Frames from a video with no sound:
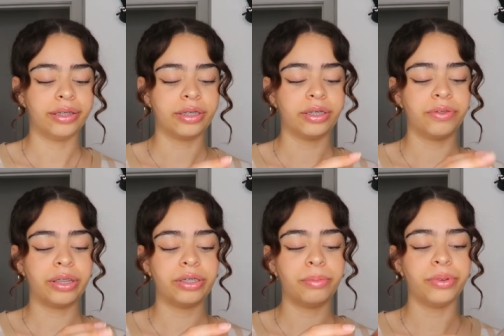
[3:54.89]
This is the
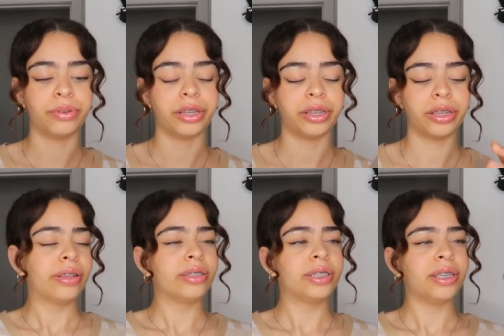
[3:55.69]
Fenty Beauty.
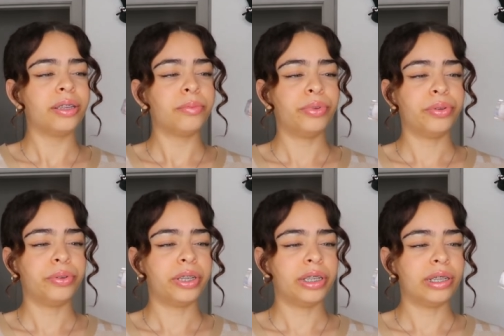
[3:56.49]
Fenty
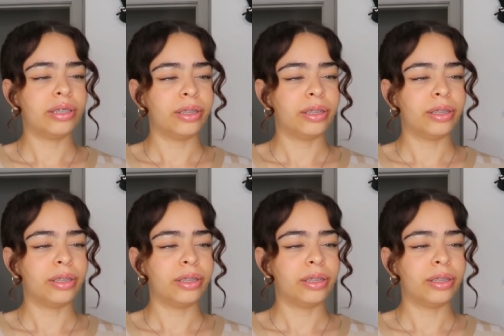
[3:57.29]
Beauty